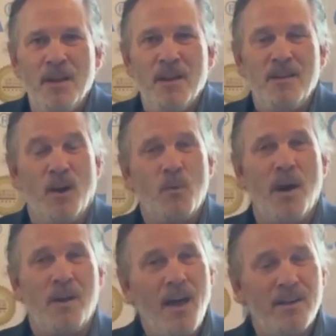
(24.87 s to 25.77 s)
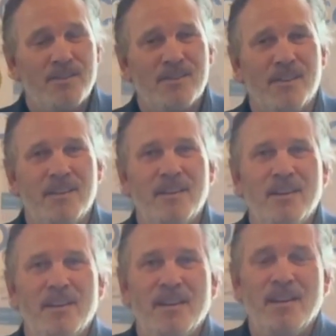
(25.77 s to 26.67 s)
Now, quite honestly,
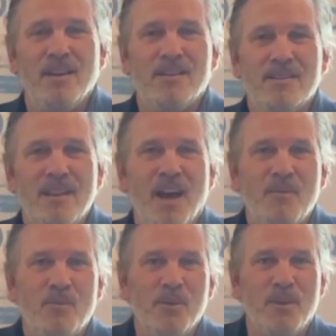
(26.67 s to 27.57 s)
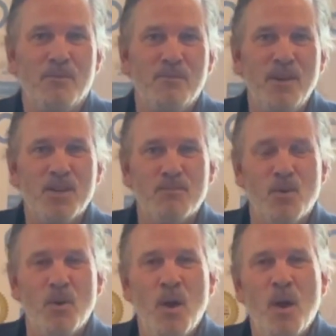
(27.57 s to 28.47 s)
it's not really feasible,